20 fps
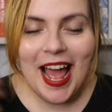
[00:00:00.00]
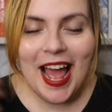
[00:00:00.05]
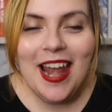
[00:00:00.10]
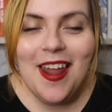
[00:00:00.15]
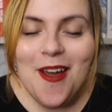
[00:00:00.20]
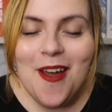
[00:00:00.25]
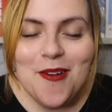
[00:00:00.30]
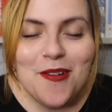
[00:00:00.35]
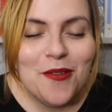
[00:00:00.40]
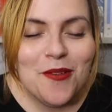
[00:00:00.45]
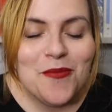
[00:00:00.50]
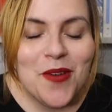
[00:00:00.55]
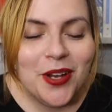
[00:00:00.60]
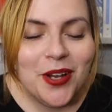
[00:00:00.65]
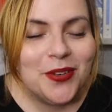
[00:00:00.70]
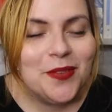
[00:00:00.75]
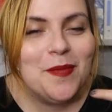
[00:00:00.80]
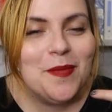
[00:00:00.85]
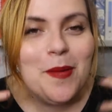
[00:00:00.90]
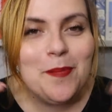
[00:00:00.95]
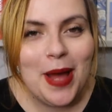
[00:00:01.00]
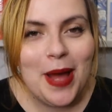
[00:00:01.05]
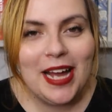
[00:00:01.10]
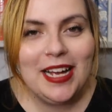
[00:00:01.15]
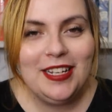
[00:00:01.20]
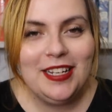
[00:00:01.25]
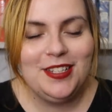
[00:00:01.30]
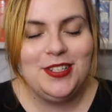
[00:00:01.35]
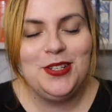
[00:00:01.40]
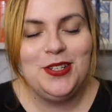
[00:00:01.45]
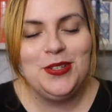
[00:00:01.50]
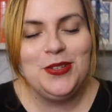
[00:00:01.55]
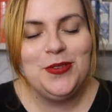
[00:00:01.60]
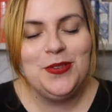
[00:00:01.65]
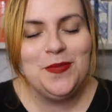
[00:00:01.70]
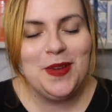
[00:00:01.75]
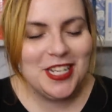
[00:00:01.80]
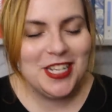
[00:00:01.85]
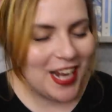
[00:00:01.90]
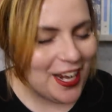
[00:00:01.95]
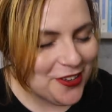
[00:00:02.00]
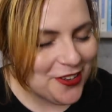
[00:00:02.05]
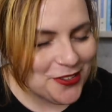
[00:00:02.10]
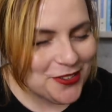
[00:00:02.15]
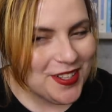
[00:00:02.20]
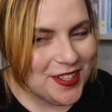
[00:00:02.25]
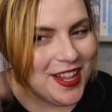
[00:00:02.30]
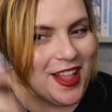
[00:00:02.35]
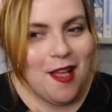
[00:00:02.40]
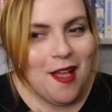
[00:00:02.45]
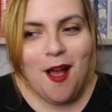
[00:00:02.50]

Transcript: Hello and welcome back to my channel.